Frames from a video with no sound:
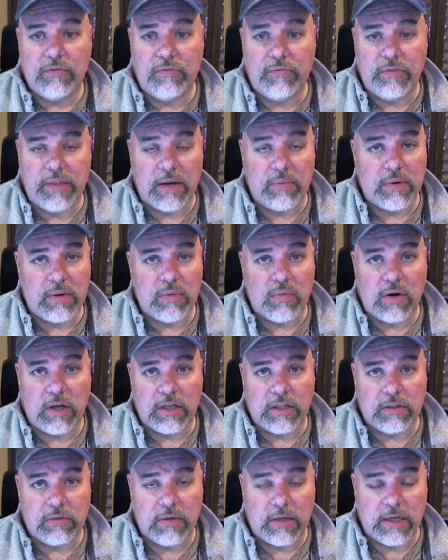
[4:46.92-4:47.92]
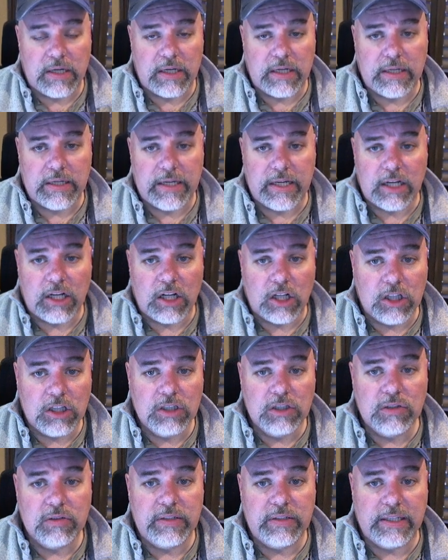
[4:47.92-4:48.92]
that we want to
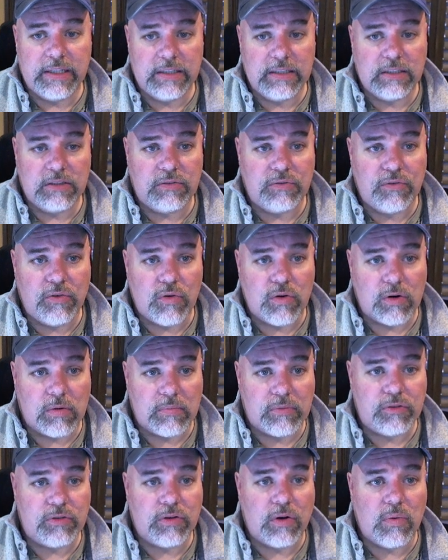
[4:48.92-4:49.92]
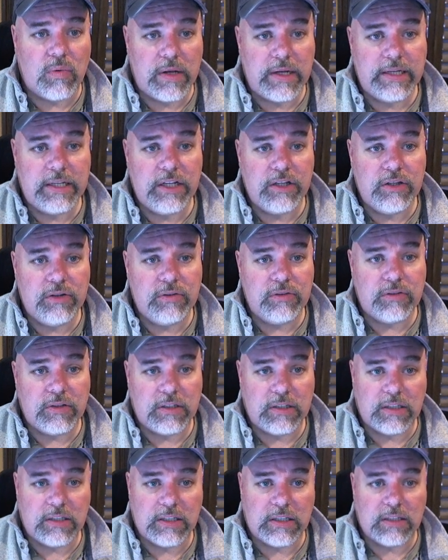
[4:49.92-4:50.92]
include in this form. So what I'm going to do is I'm
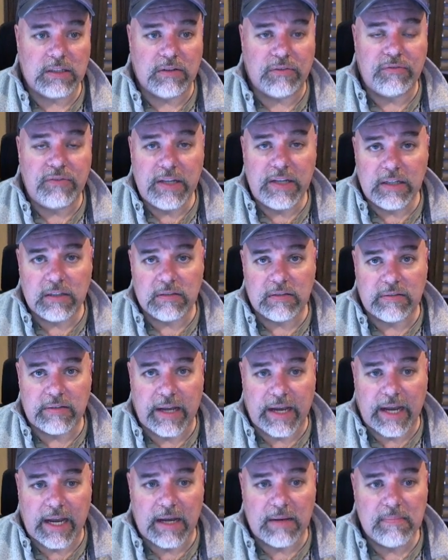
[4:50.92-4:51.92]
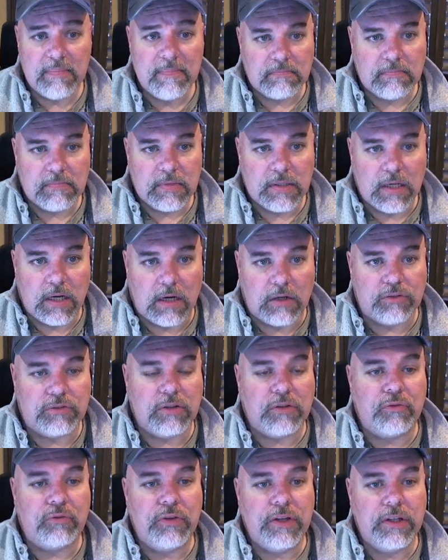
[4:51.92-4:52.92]
going to click on the Fields tab. All right, so
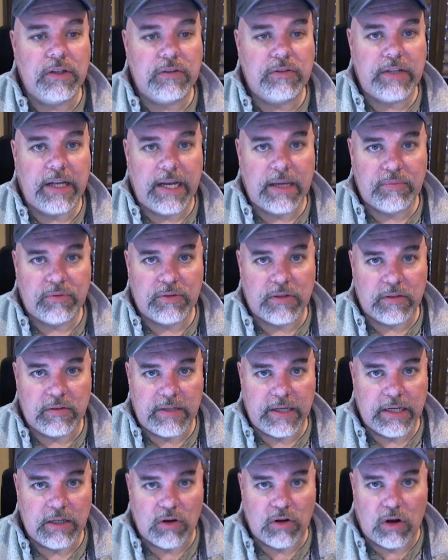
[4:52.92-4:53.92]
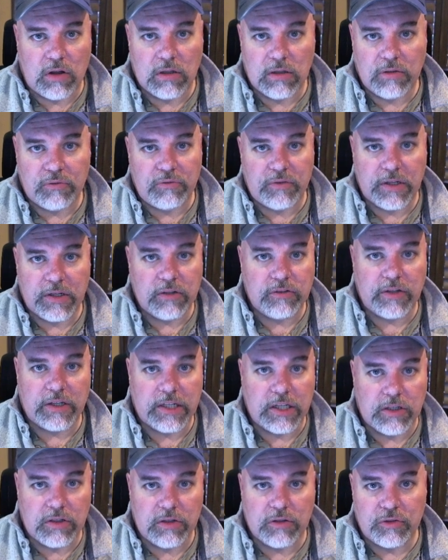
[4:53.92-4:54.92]
the field tabs contain all the fields I
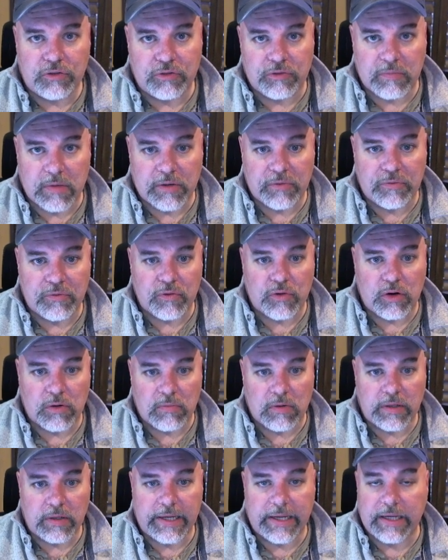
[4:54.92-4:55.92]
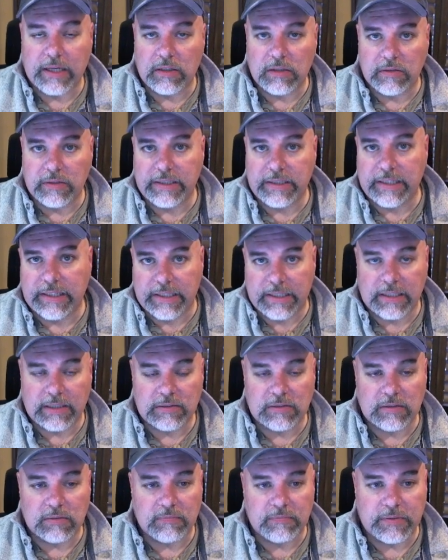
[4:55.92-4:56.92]
can use for my form, okay, including any
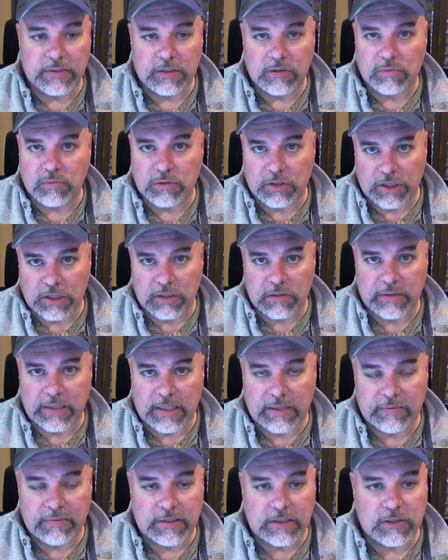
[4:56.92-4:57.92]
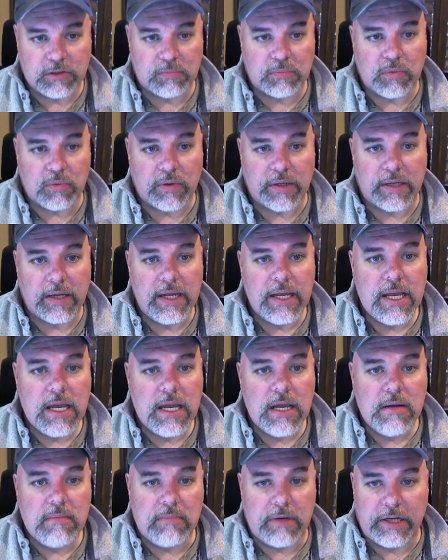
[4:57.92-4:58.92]
custom fields, which I don't have at this point.
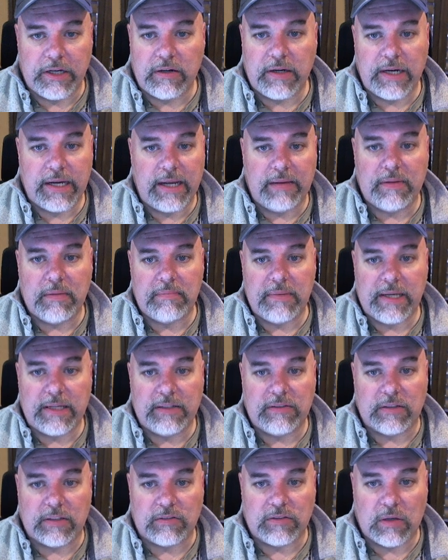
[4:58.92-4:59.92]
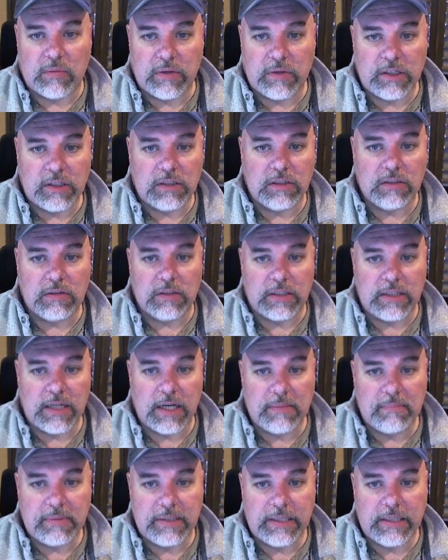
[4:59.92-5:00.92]
But here I have the basics. I want to include the
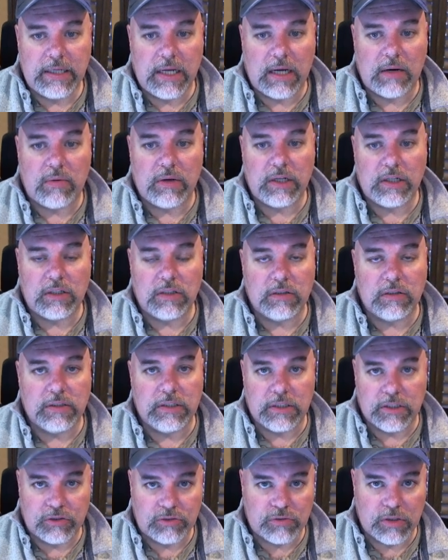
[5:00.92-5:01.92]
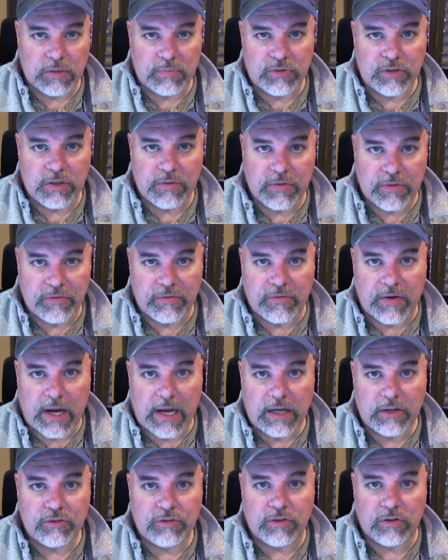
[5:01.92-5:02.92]
company. I want to include a description of the
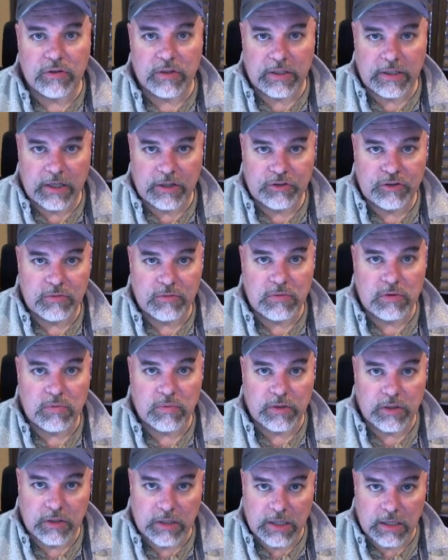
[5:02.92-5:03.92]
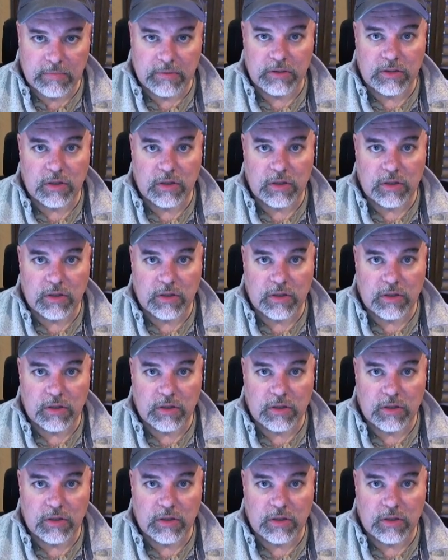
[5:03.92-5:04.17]
file, so the customer, when they're coming to